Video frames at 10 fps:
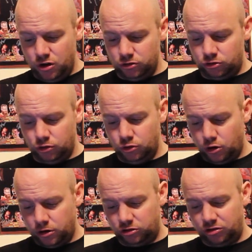got two
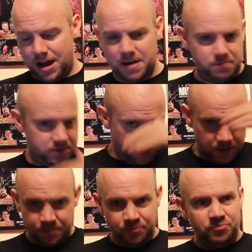Horror Slam
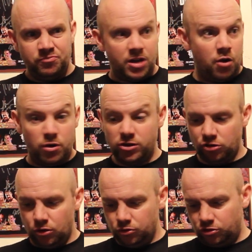
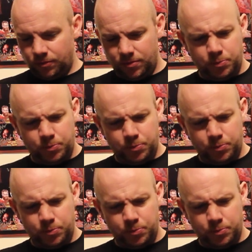originals.